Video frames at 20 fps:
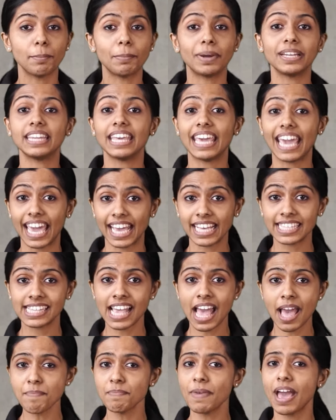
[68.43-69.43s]
but the
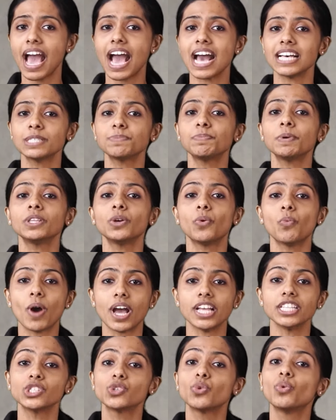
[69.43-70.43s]
exam, as per the
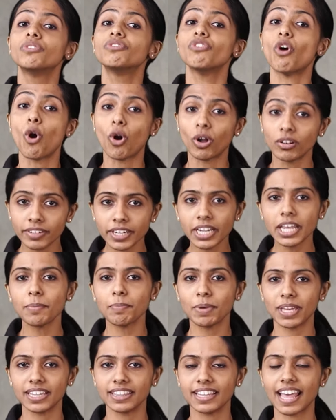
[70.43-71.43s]
ones who've already
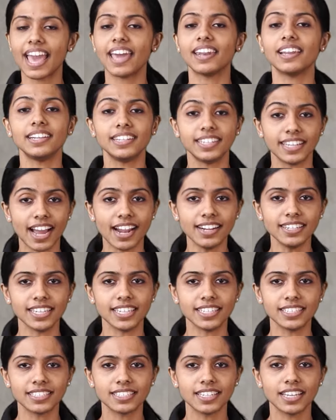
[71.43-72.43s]
been there and done
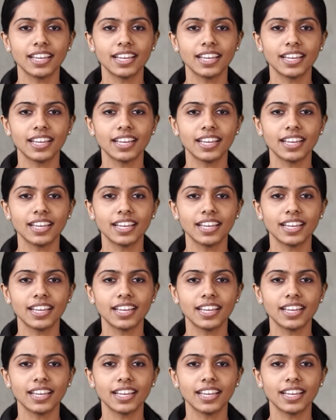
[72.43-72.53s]
it,